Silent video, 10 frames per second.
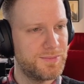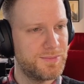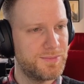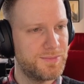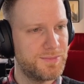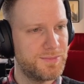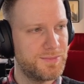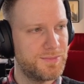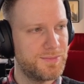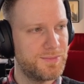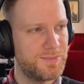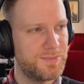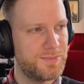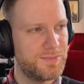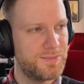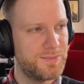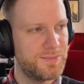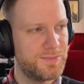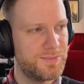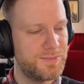
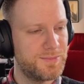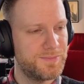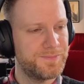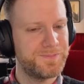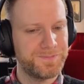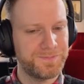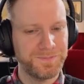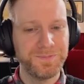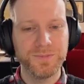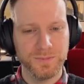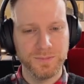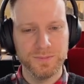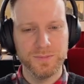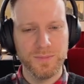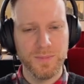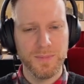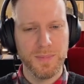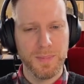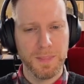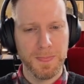
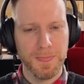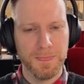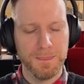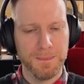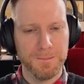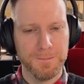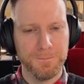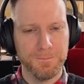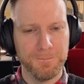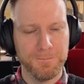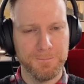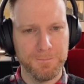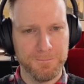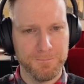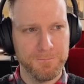(silent)